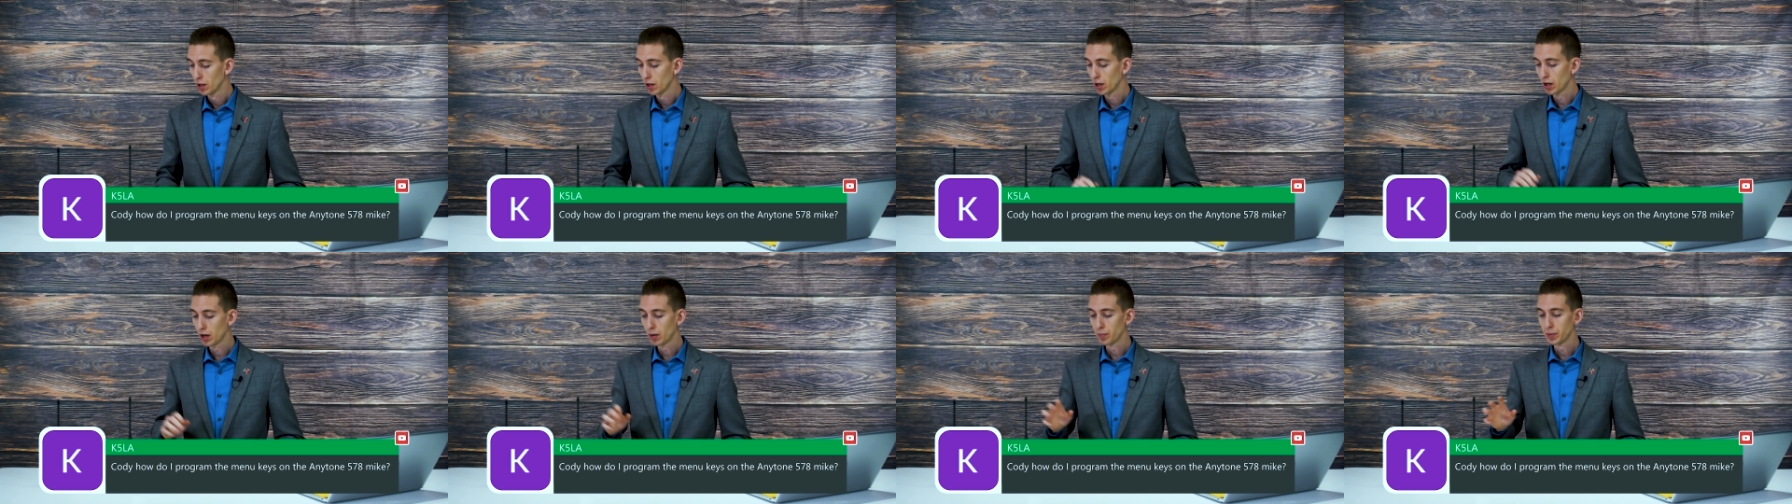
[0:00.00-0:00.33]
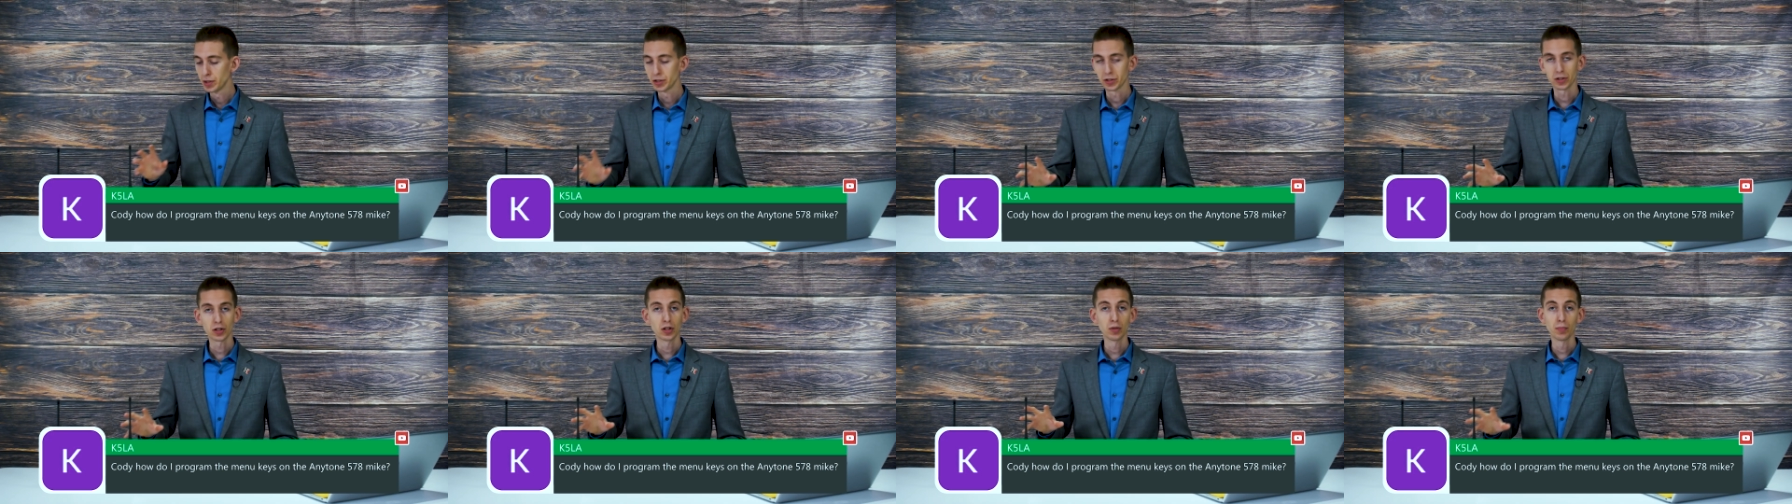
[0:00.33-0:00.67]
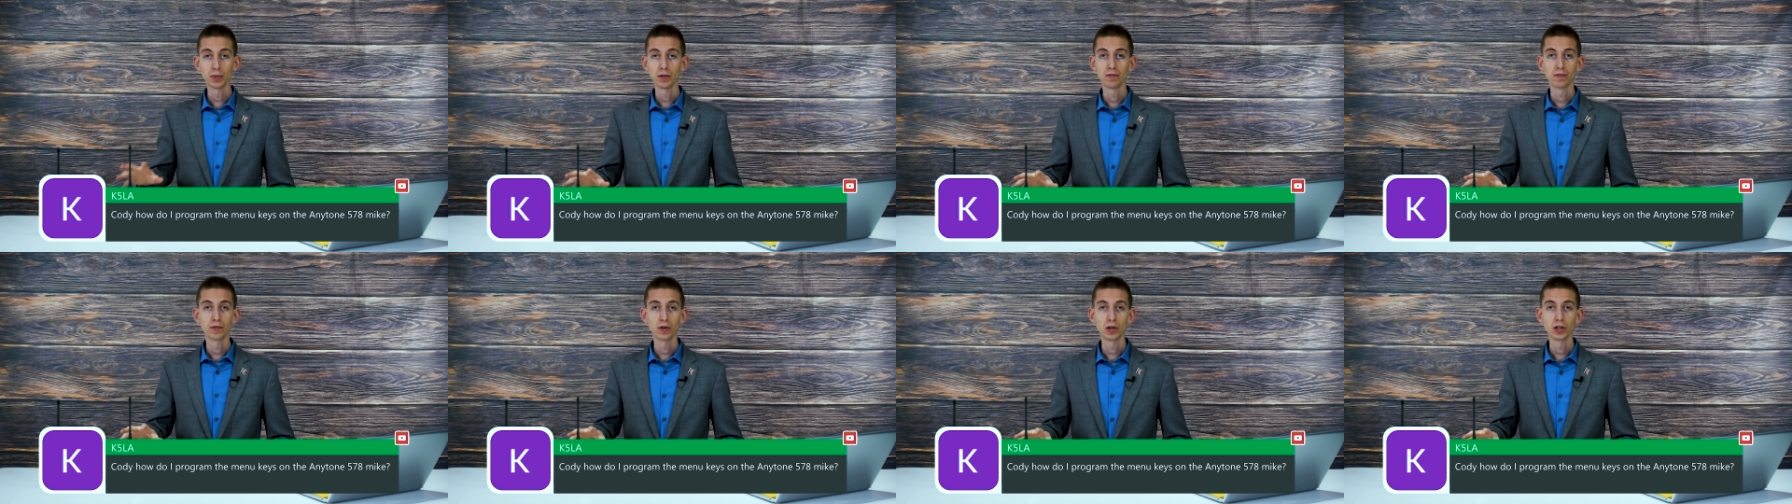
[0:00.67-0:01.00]
uh, but it's going to
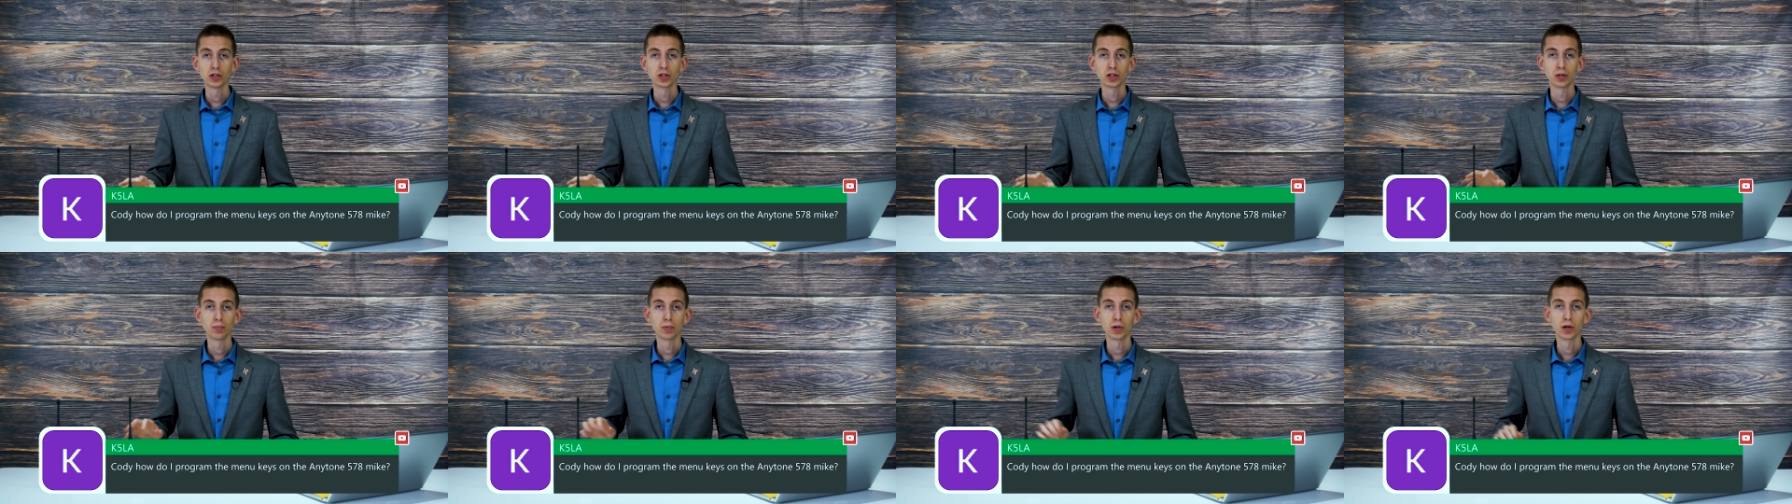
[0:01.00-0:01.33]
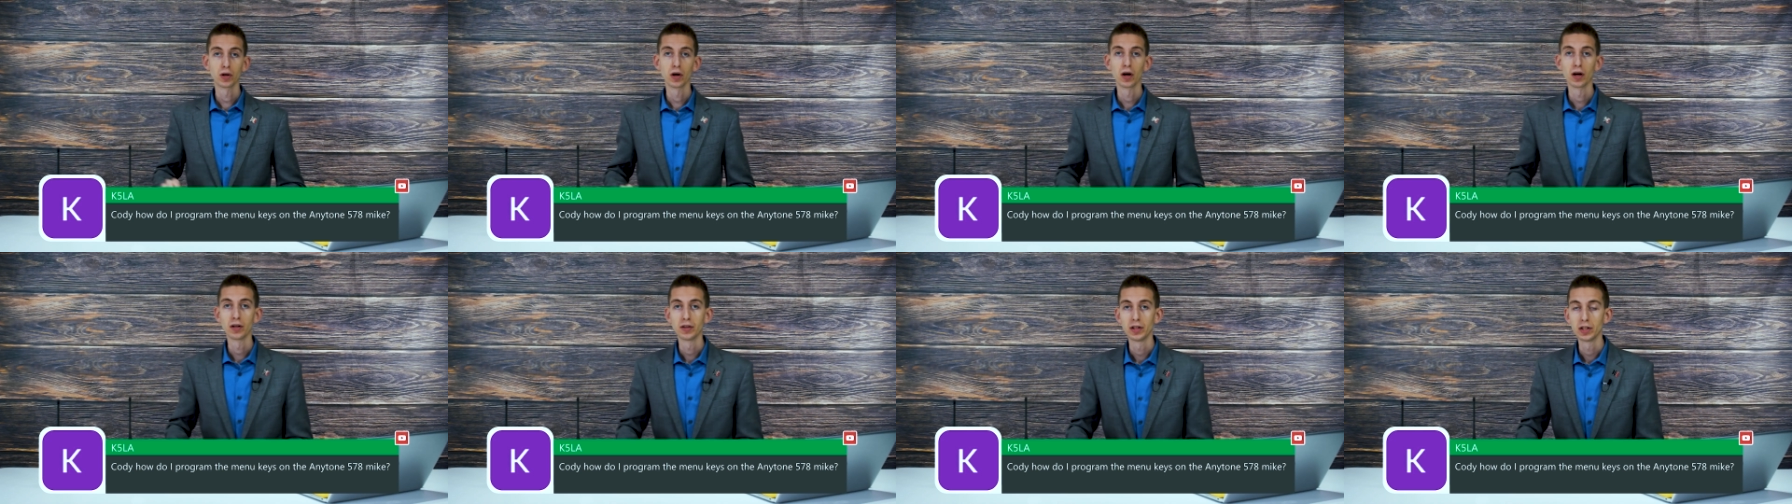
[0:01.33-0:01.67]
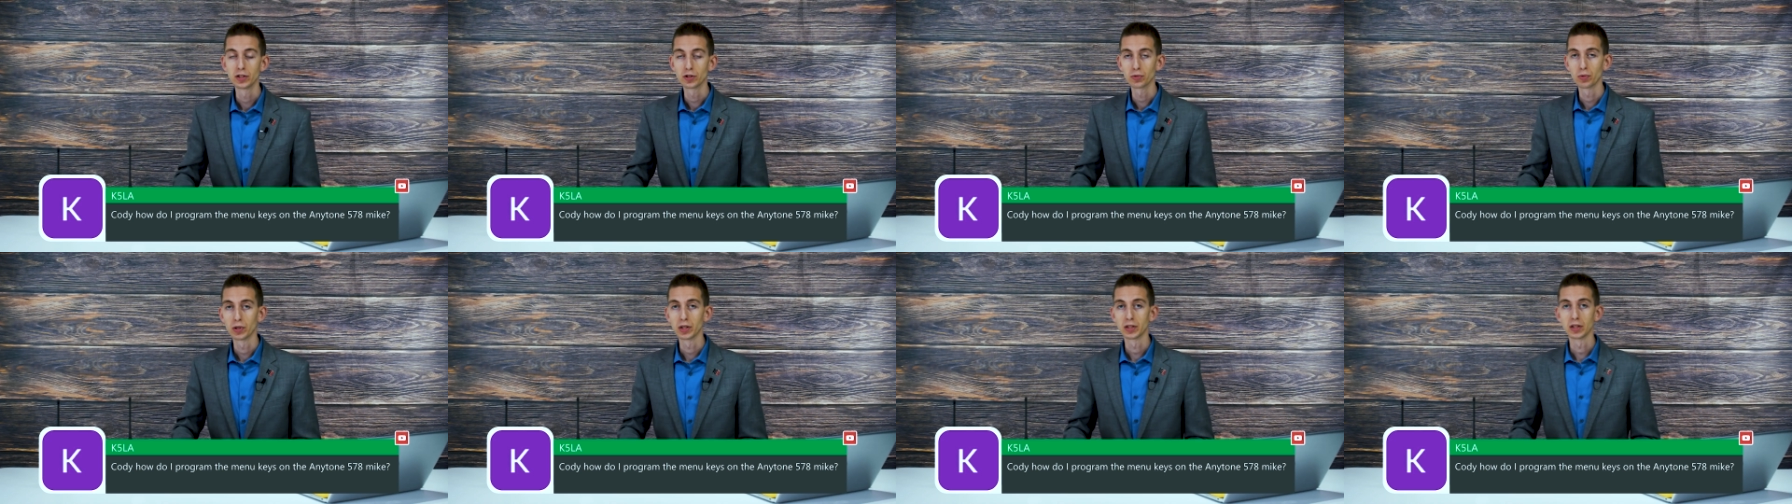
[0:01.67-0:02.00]
be very similar on
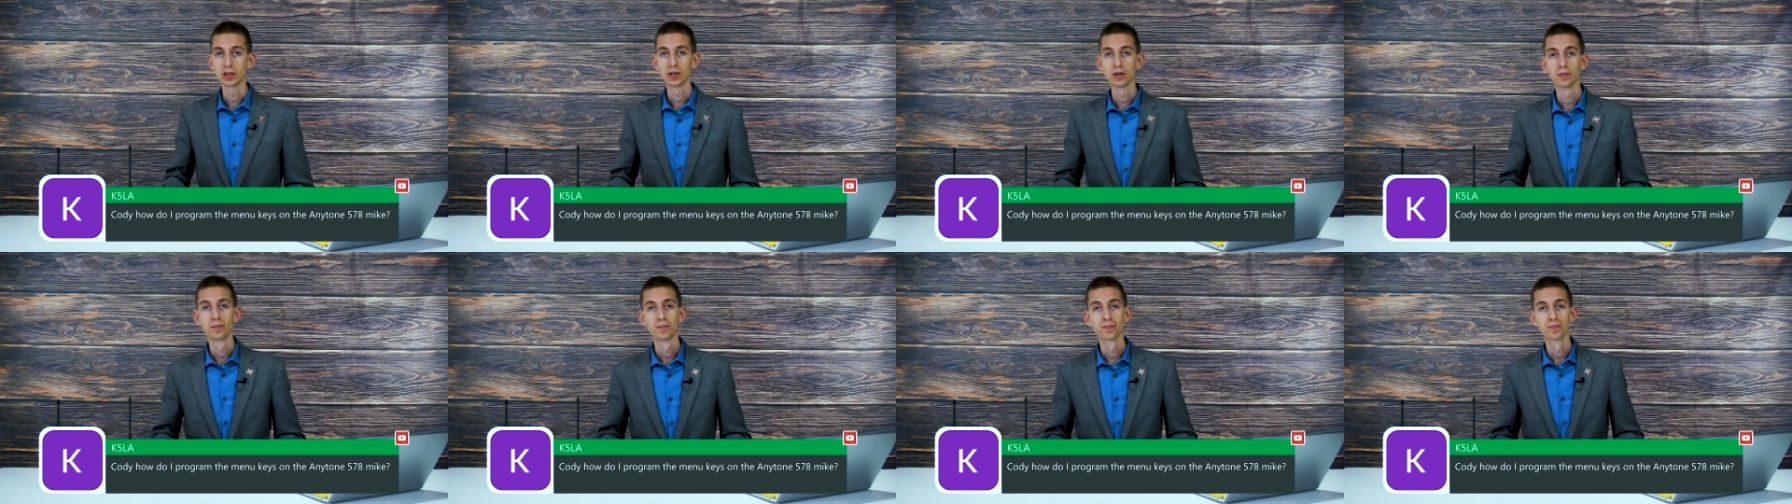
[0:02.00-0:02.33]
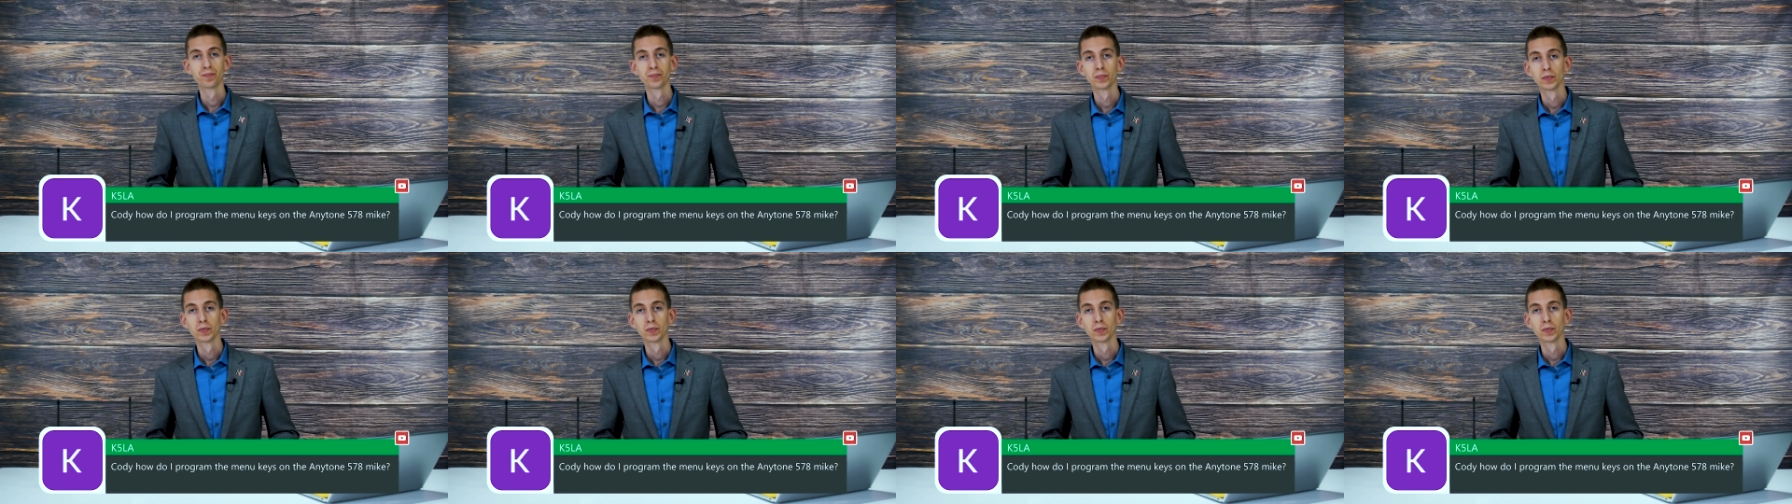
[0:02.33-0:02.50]
this radio.